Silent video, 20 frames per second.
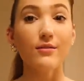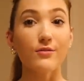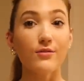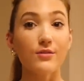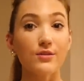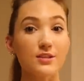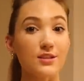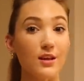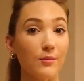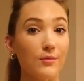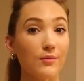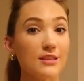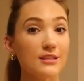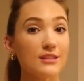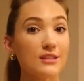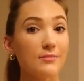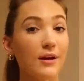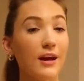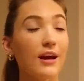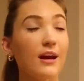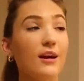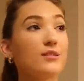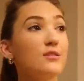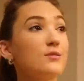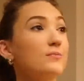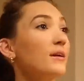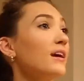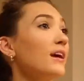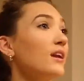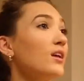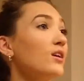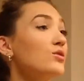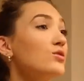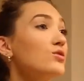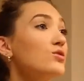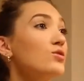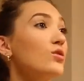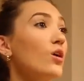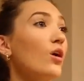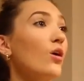For some reason, my hair has been getting
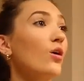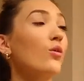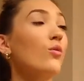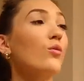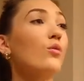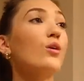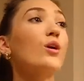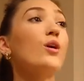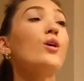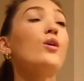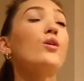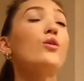so